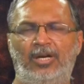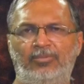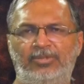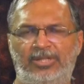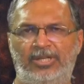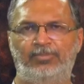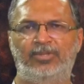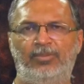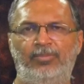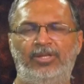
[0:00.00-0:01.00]
which are
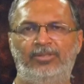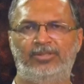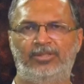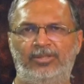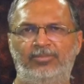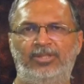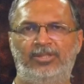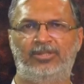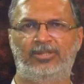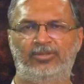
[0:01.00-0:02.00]
upcoming, the
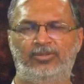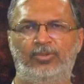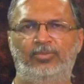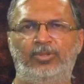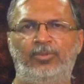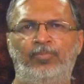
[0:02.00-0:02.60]
30-meter telescope.